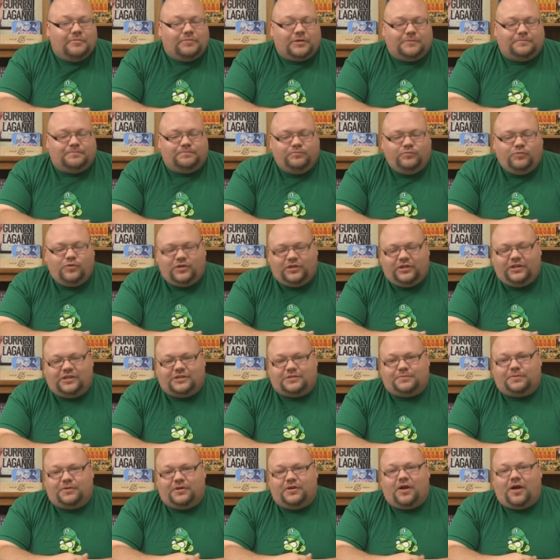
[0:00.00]
But really,
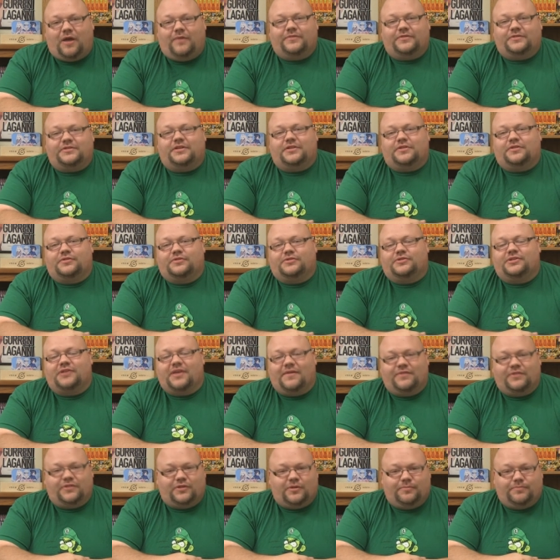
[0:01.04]
it's pretty obvious that they're
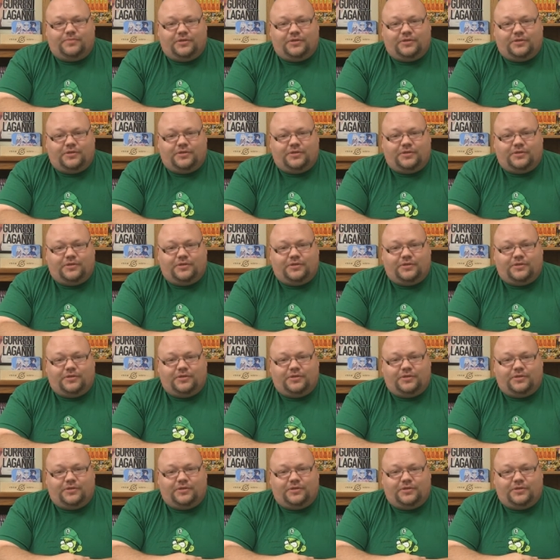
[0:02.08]
saving their